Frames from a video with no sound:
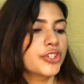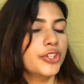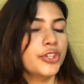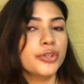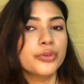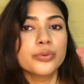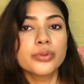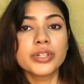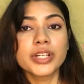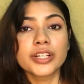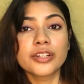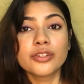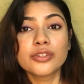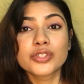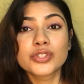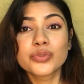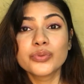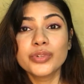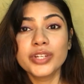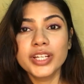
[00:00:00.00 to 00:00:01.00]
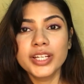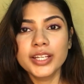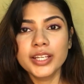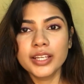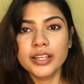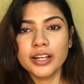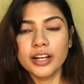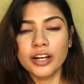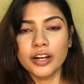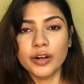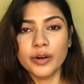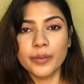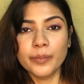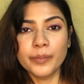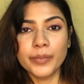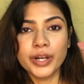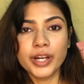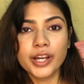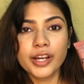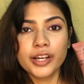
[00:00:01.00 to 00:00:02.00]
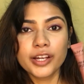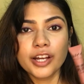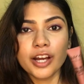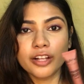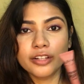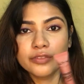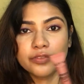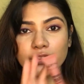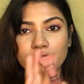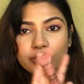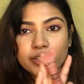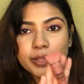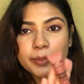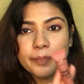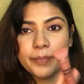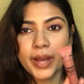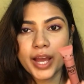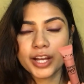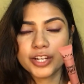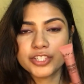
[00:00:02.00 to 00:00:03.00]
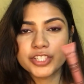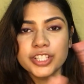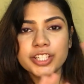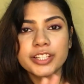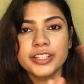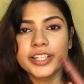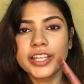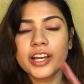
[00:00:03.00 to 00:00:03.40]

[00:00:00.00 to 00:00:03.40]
nude. It looks really colorful, the packaging.